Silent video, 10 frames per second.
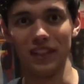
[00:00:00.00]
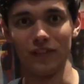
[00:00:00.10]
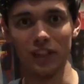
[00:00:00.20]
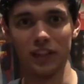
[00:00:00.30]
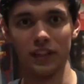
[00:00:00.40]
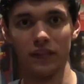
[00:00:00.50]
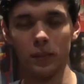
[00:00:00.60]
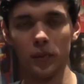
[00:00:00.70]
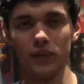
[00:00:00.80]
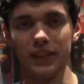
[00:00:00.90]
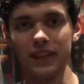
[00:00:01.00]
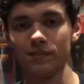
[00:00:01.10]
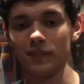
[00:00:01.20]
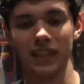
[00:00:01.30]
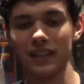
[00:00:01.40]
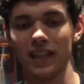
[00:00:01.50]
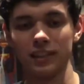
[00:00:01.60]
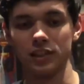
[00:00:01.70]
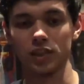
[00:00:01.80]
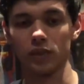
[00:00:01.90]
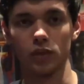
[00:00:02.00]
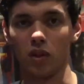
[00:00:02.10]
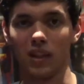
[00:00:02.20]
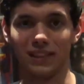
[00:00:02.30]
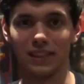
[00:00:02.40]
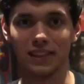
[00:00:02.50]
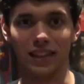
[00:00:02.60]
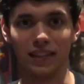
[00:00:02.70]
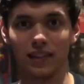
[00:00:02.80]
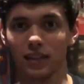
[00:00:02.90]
villain of the movie, and I just overall like the take.